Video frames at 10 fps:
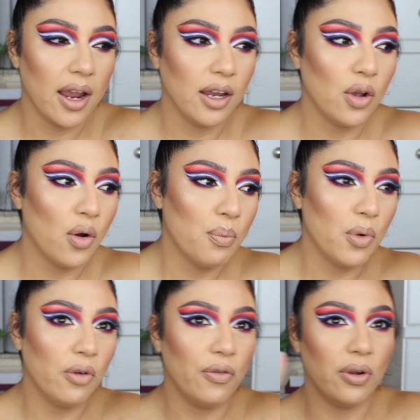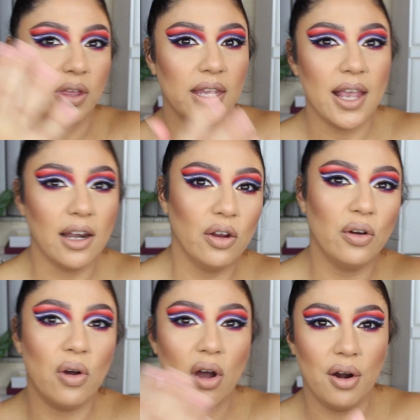I go more for the
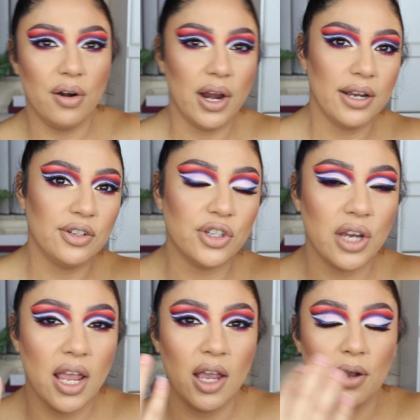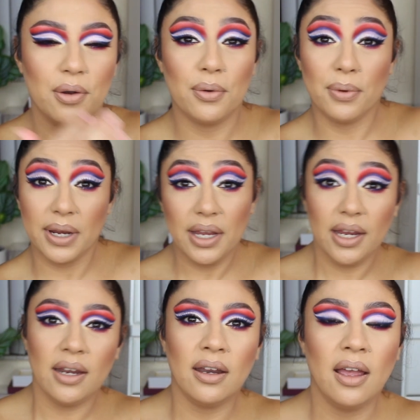yellow, orange,
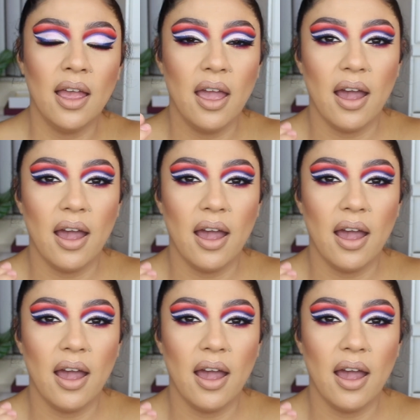green,